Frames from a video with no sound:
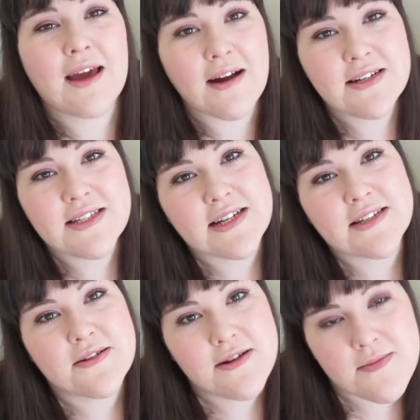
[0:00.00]
carrot
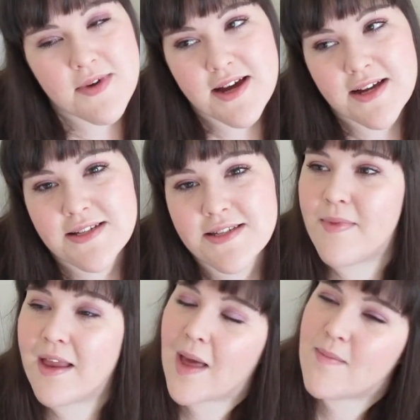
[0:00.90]
sticks and hummus, and
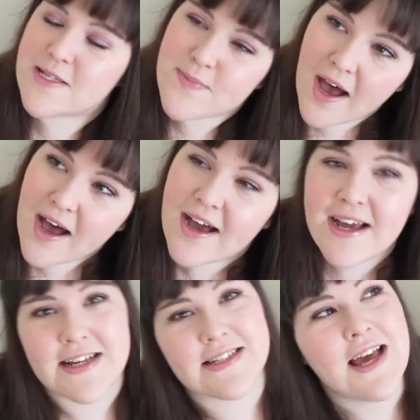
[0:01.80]
um, I like mince
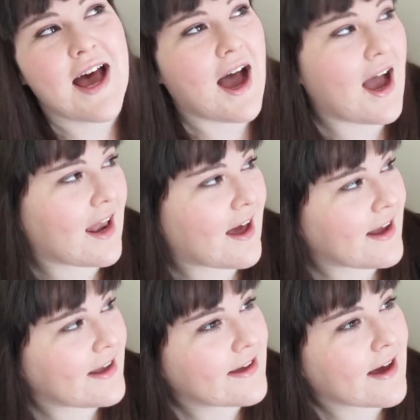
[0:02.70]
pies, I
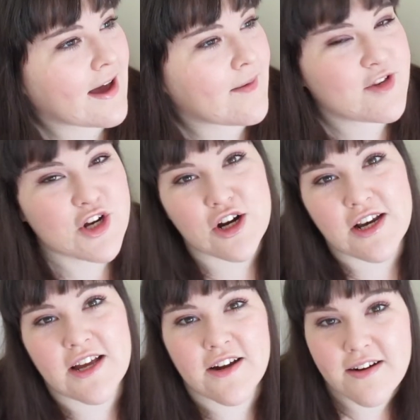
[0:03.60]
like um,
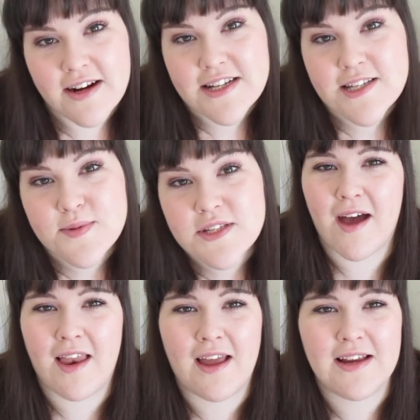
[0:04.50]
chocolate and crisps,
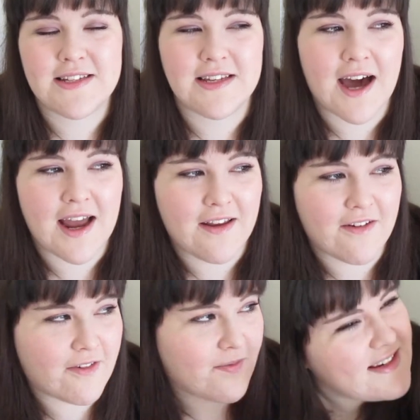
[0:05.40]
I like to kind
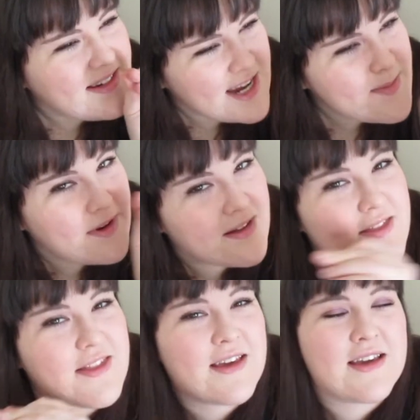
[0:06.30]
of nibble
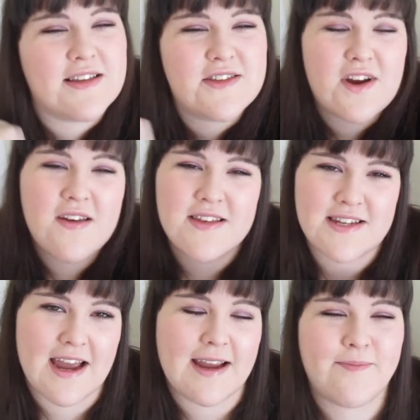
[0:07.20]
on things throughout the
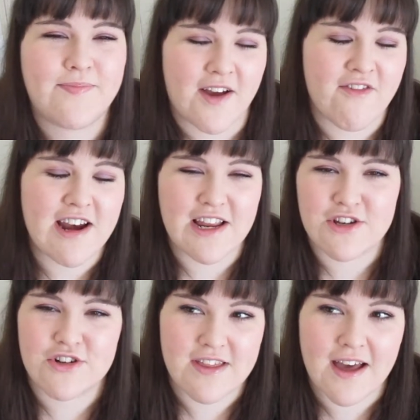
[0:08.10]
day. I really
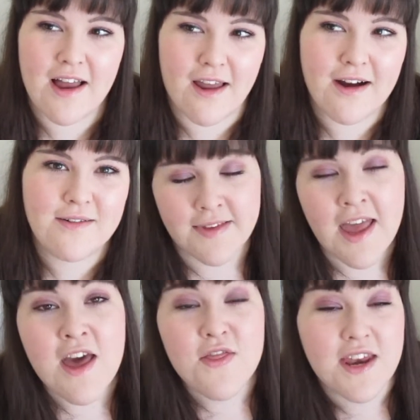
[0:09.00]
enjoy that a lot.
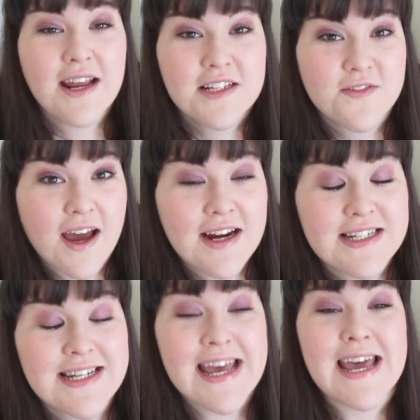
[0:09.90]
The next
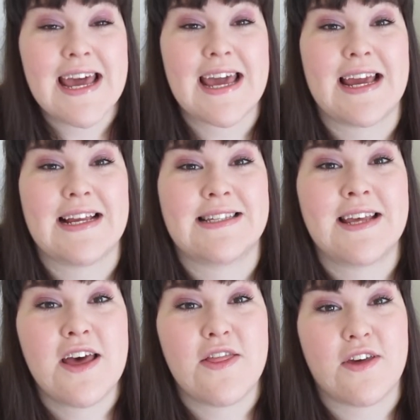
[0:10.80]
fact is
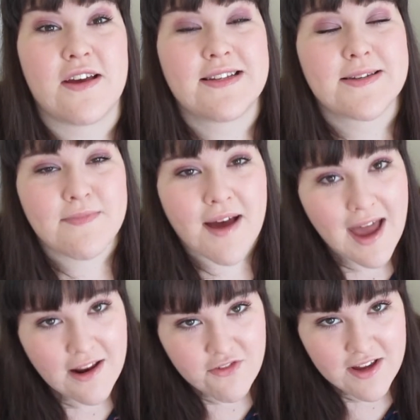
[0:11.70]
that my
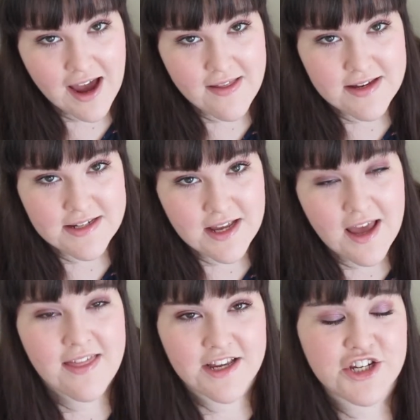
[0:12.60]
advent
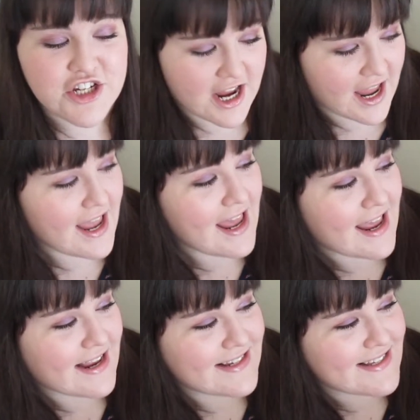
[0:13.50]
calendar this year
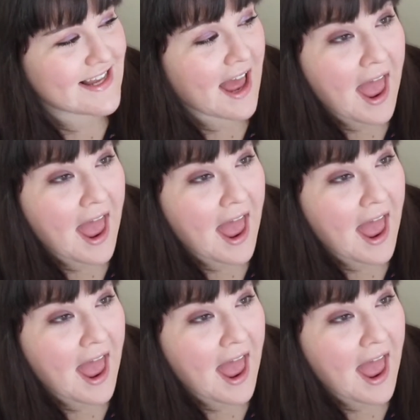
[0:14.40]
is